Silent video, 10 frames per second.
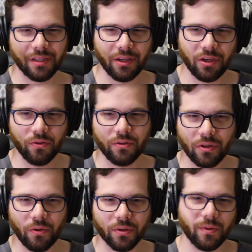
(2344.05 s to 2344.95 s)
and use
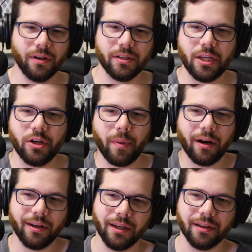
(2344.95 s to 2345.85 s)
those words in your
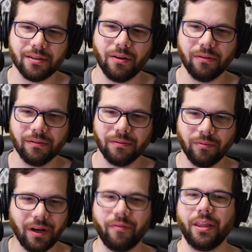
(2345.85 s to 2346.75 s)
marketing. So
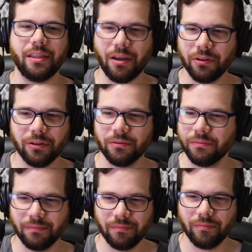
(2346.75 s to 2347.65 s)
whatever they tell you,
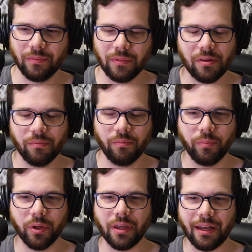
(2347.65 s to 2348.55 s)

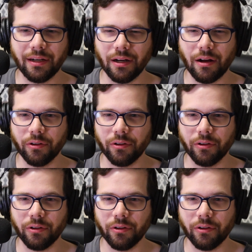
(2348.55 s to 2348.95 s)
put that in all